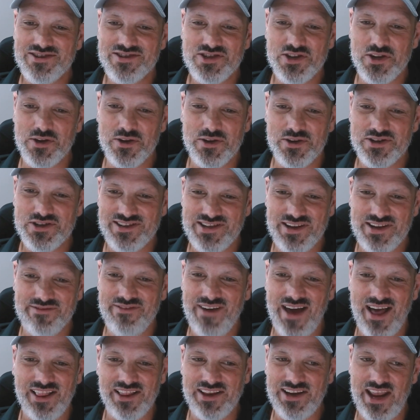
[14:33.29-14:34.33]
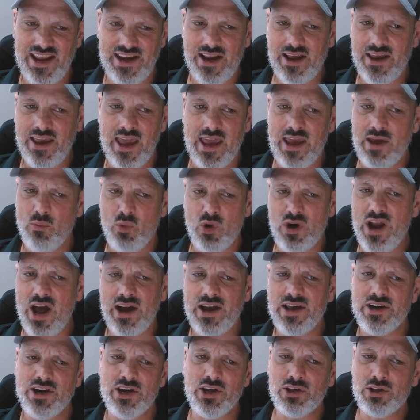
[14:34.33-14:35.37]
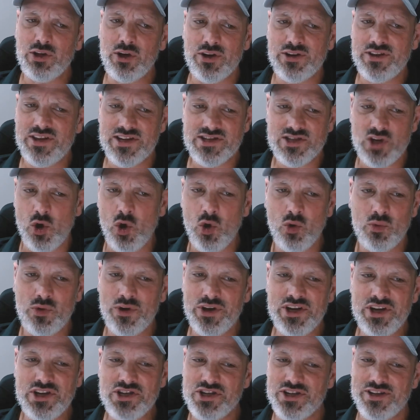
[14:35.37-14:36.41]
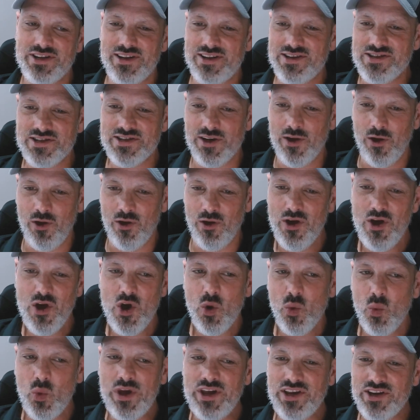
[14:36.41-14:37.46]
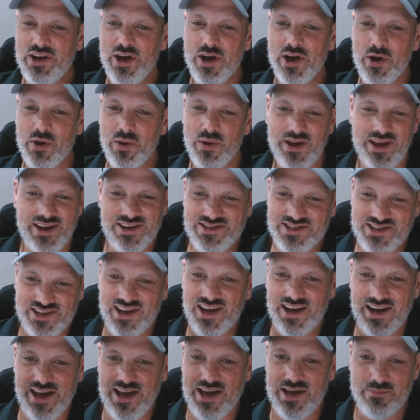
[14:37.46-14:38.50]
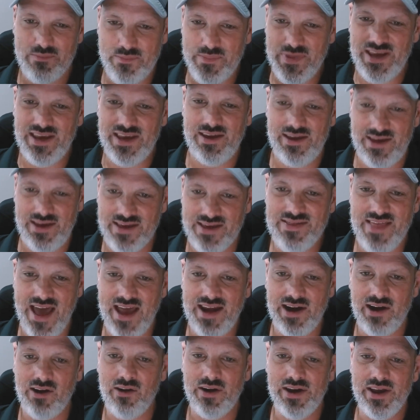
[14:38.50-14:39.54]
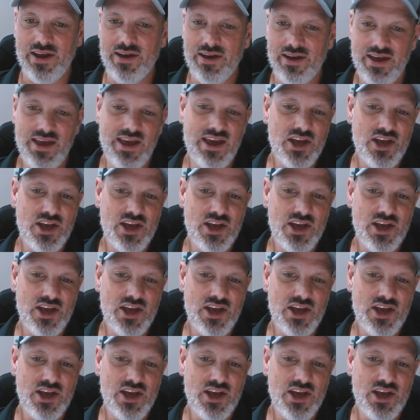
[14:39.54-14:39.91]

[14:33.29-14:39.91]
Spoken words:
So to validate, okay, we're not going to alert this whole region until we know it's going to be in that area.